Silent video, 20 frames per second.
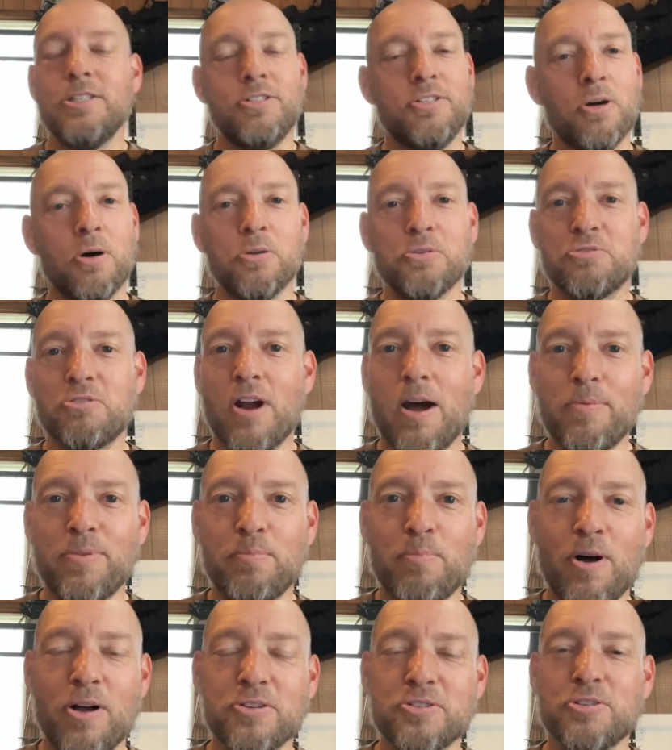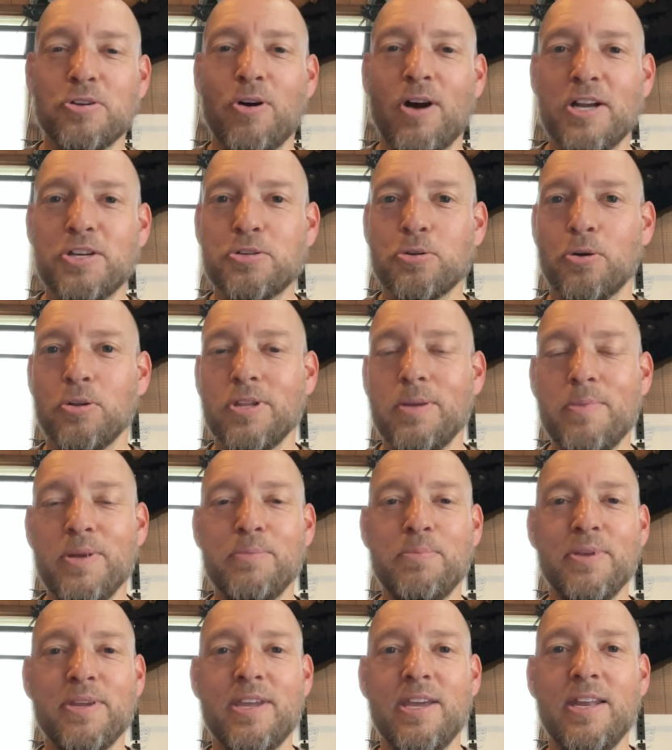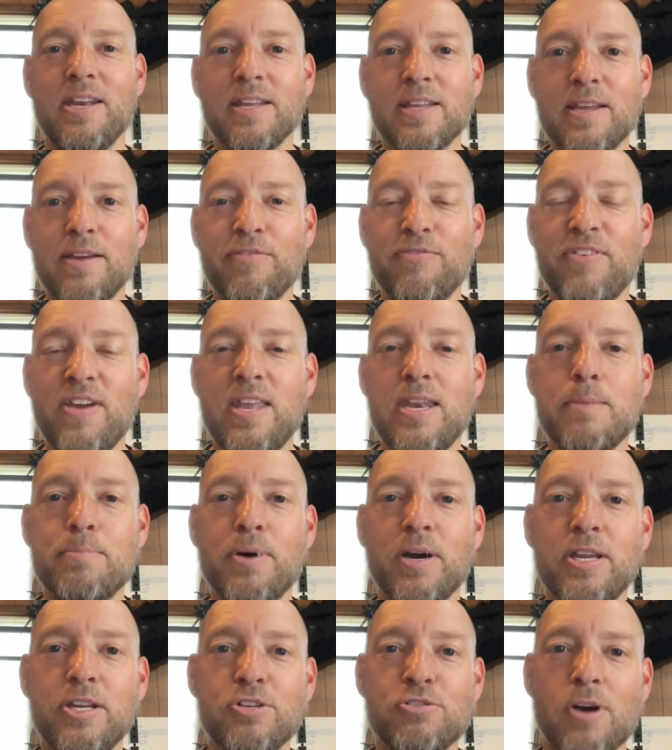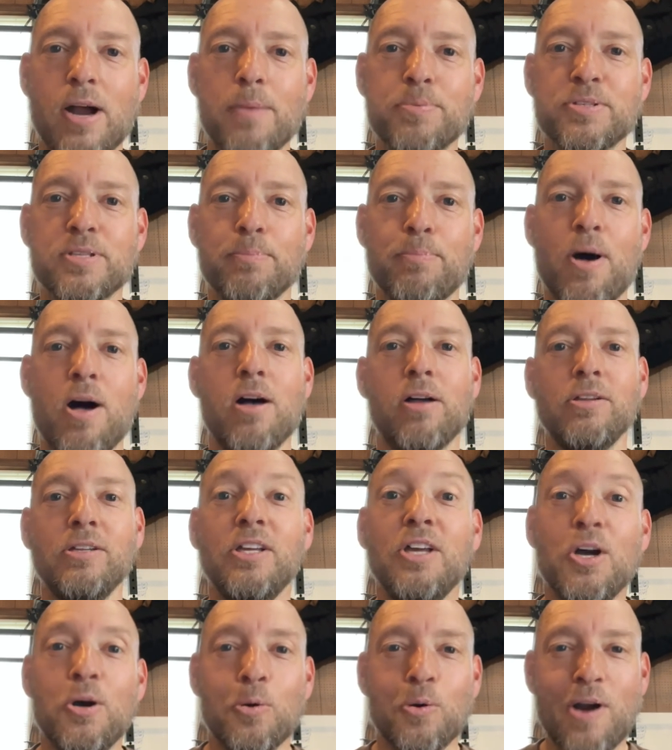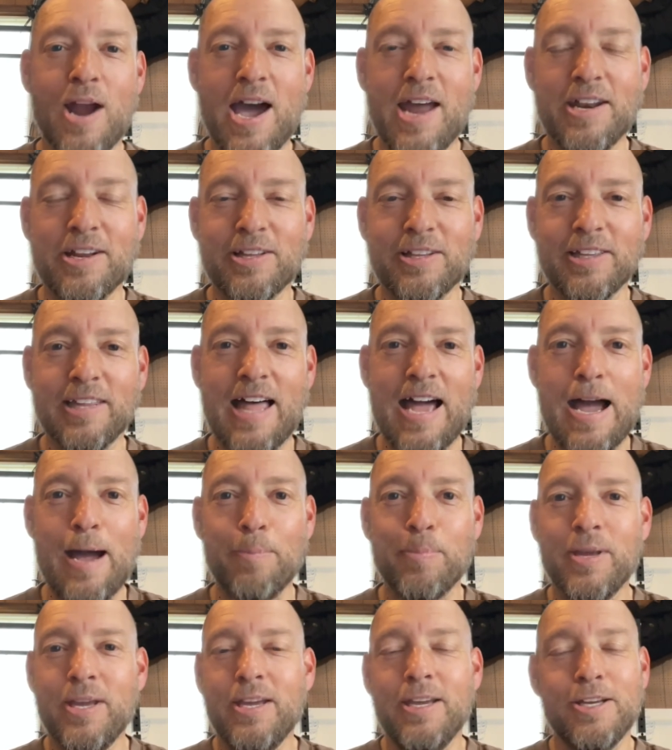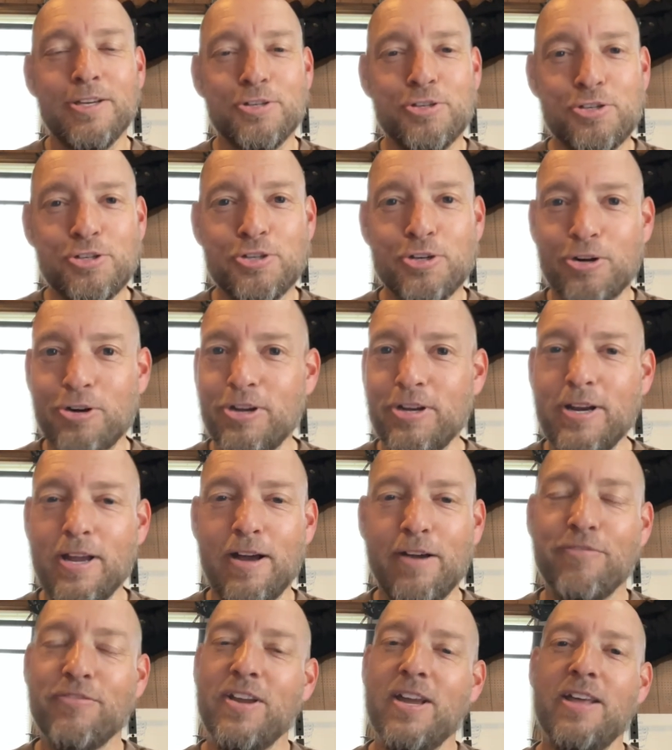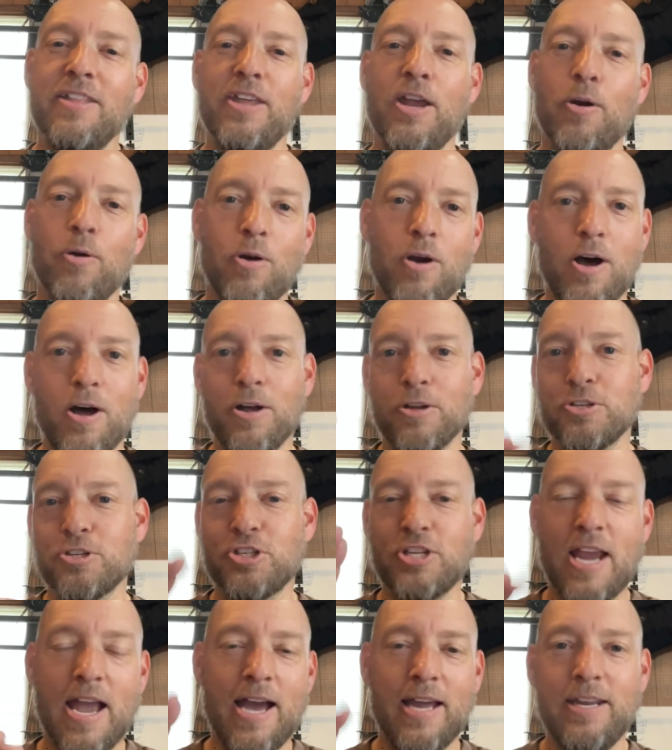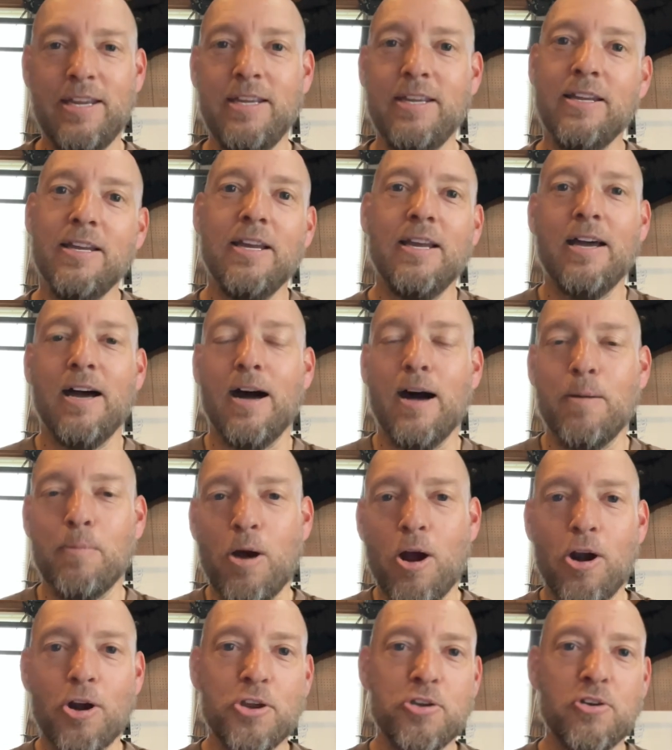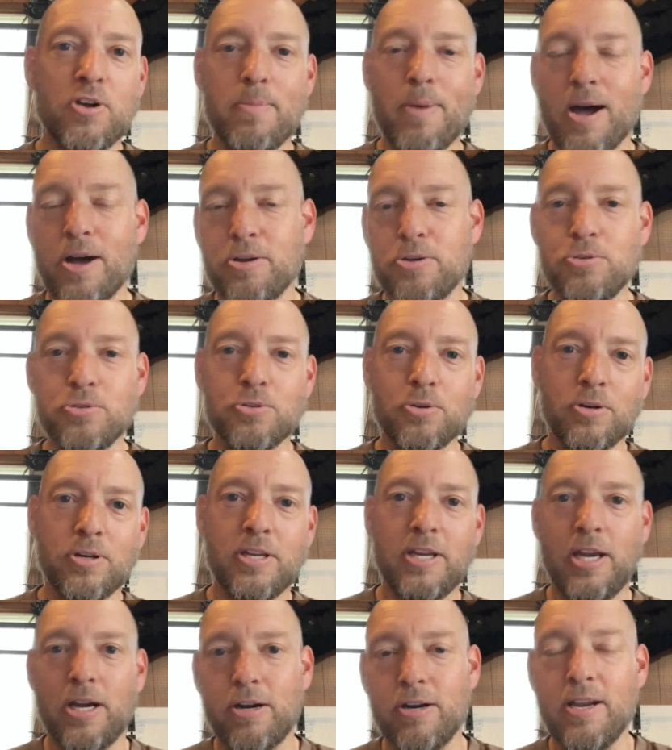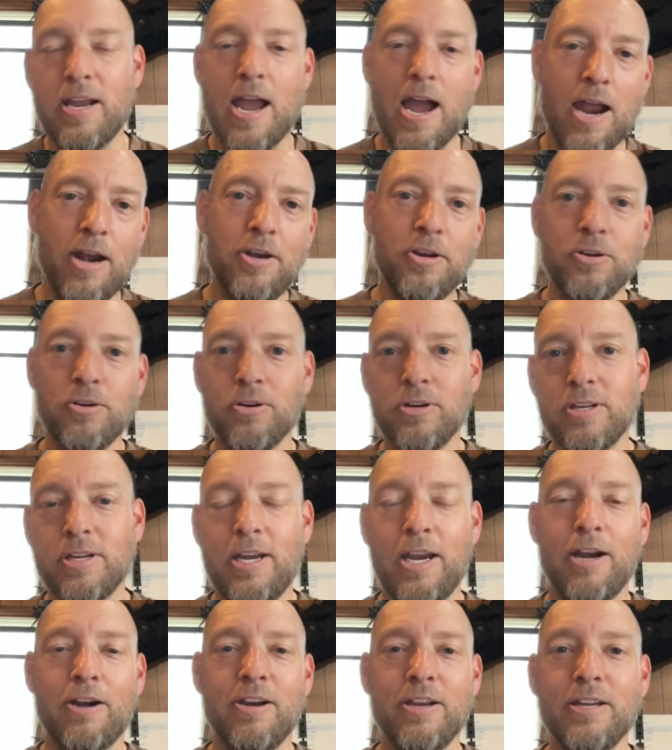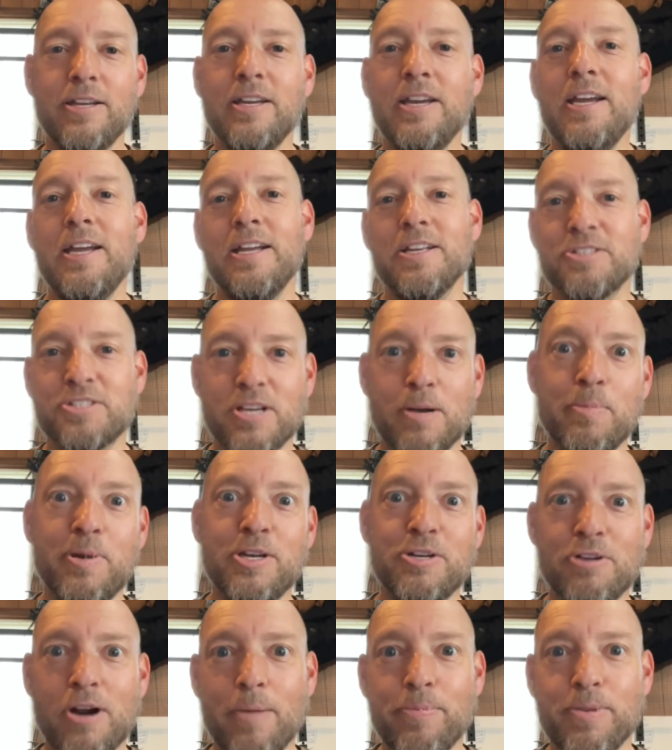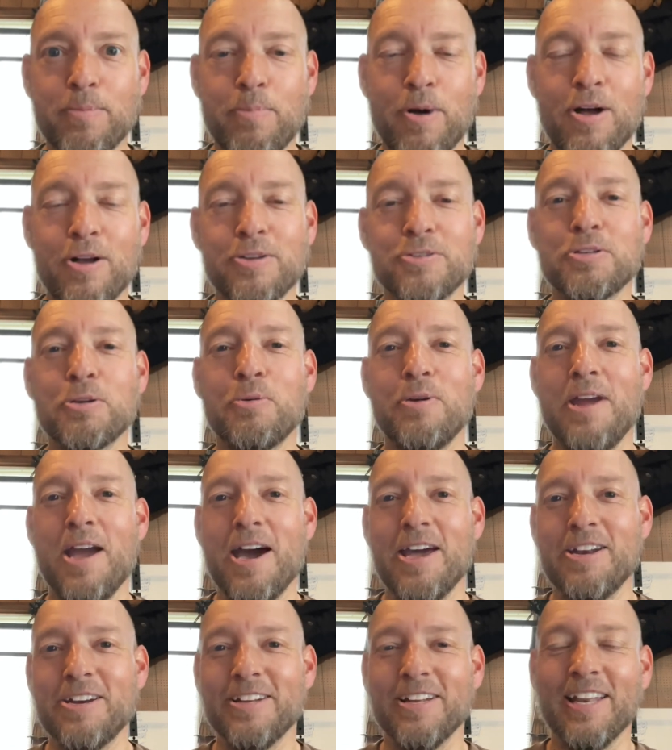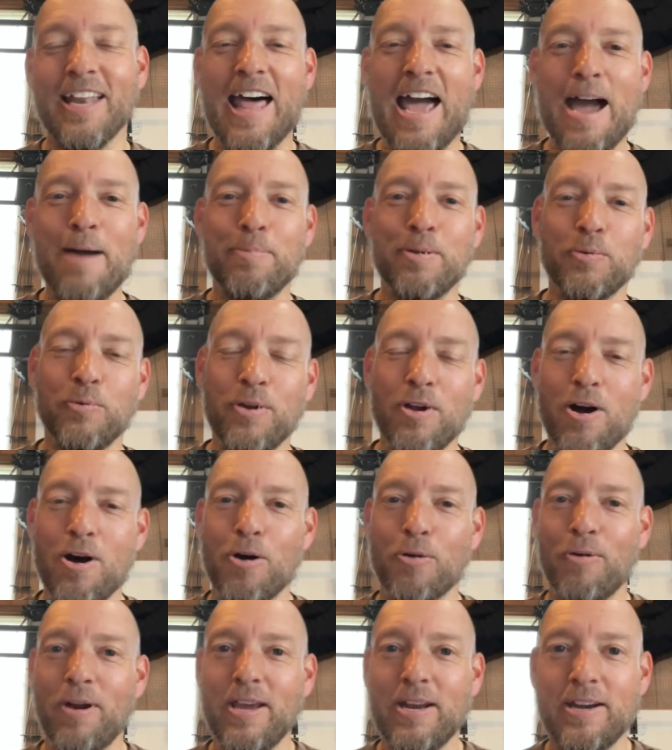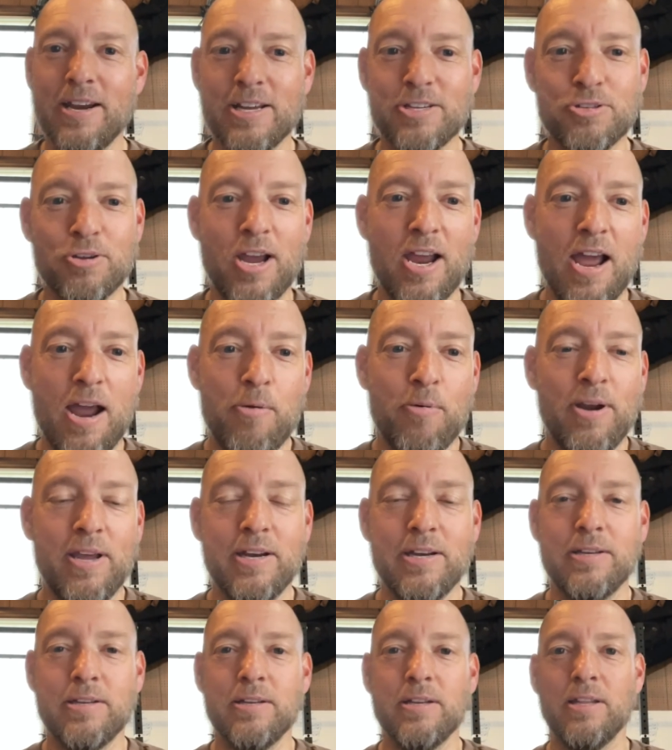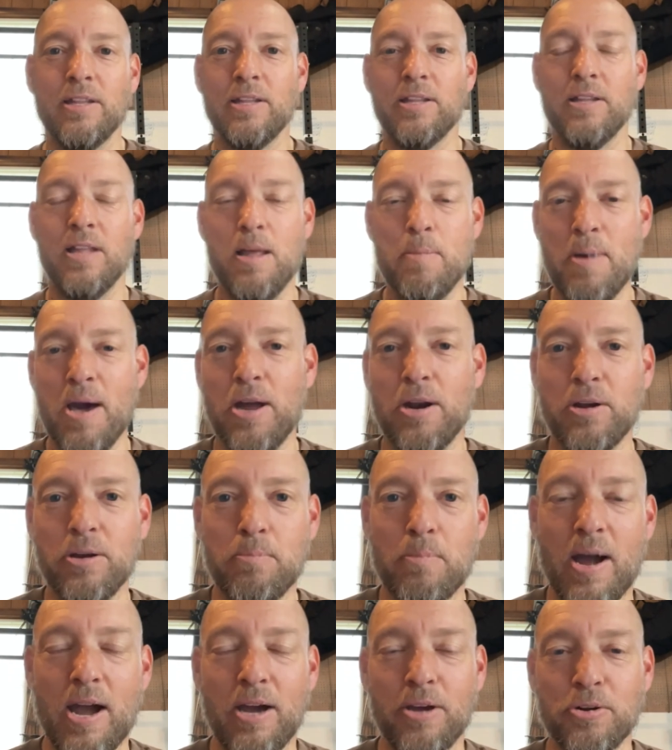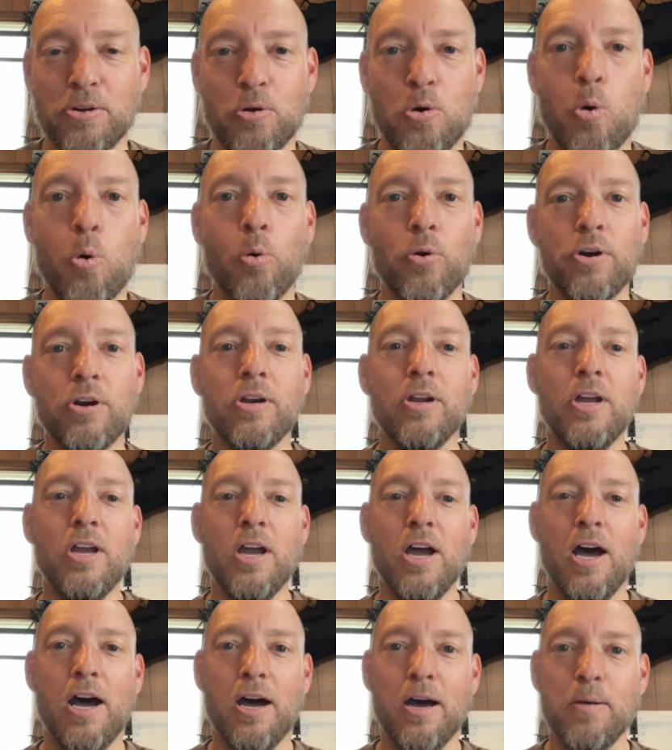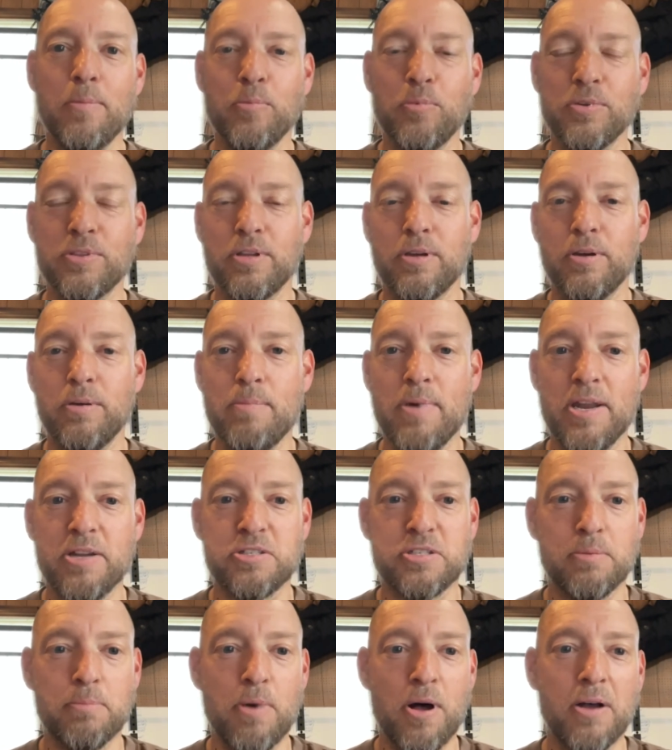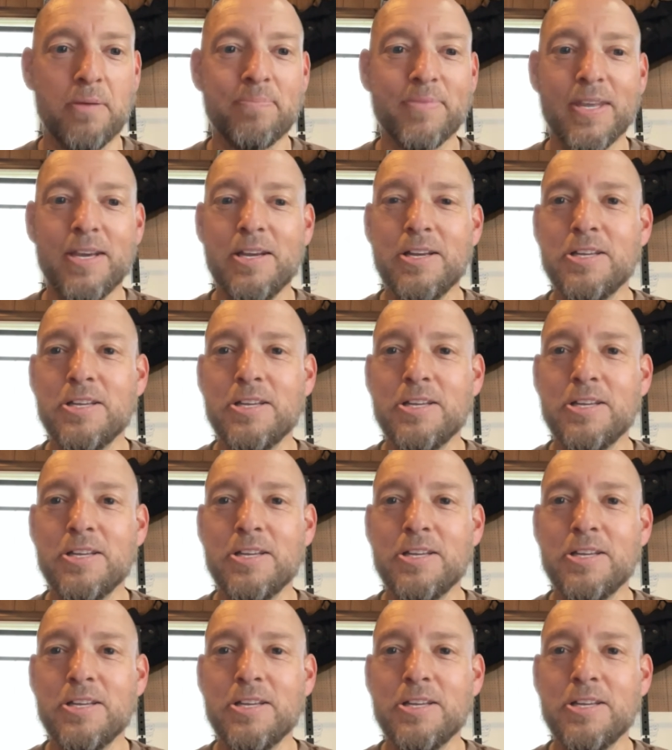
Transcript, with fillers: Don't drop the ball. So I told them at the beginning, if anybody drops the ball, we're adding a lap. And sure enough, they were all chatty, um, arguing about who's going to carry it, how are you going to carry it, and somebody dropped the ball. So we added a lap, and we all ran it. So I, I ran about a mile and a quarter um, with the medicine ball.